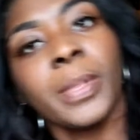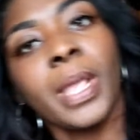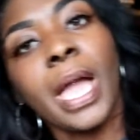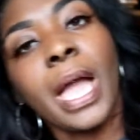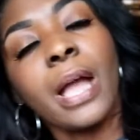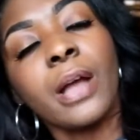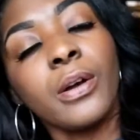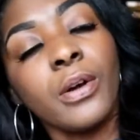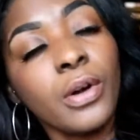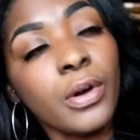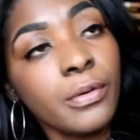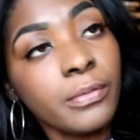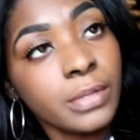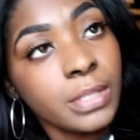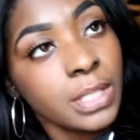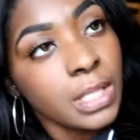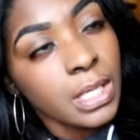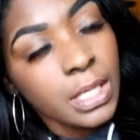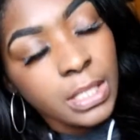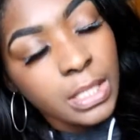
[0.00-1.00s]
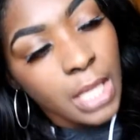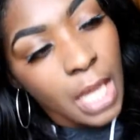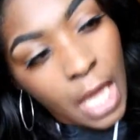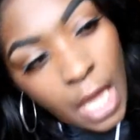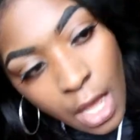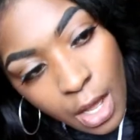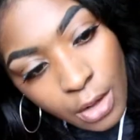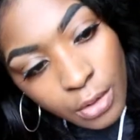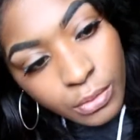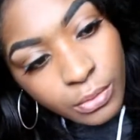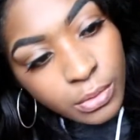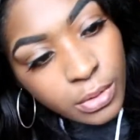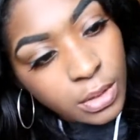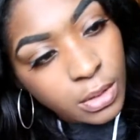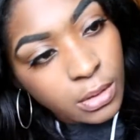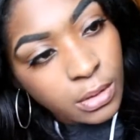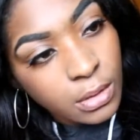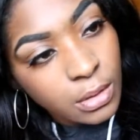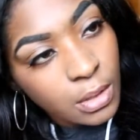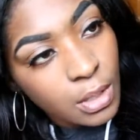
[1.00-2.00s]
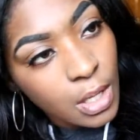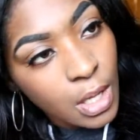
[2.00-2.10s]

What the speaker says: I go over to his house.